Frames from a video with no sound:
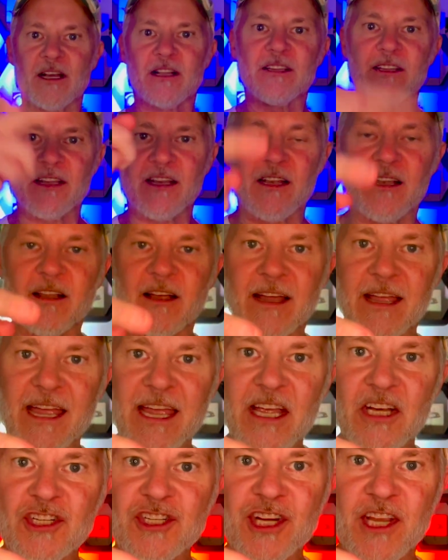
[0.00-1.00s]
little
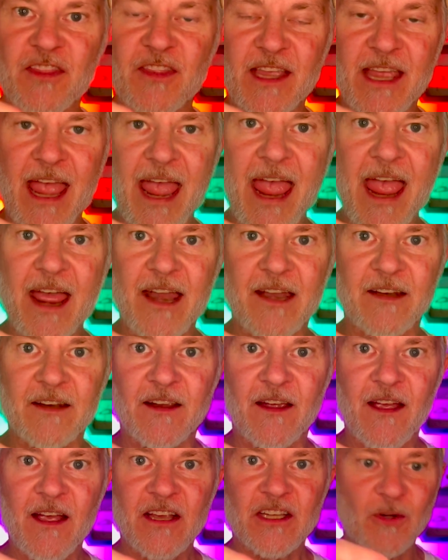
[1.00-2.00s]
hitch in the
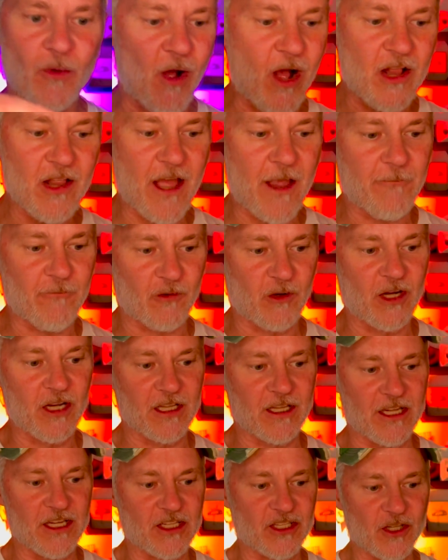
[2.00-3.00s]
end. So all I'm
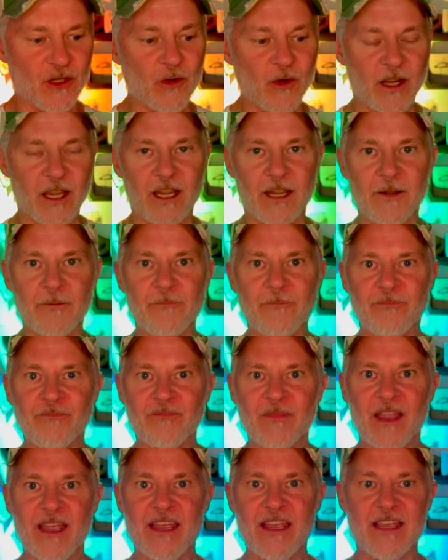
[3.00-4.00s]
really doing
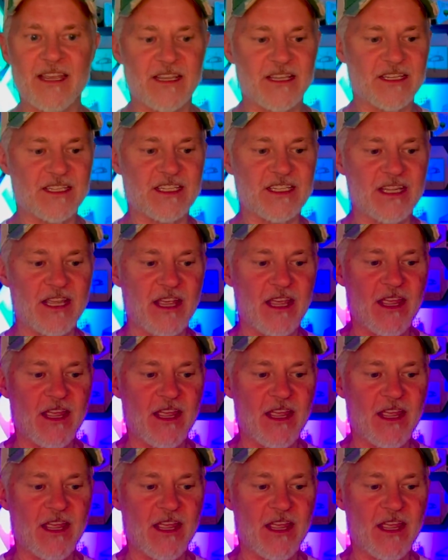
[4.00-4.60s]
is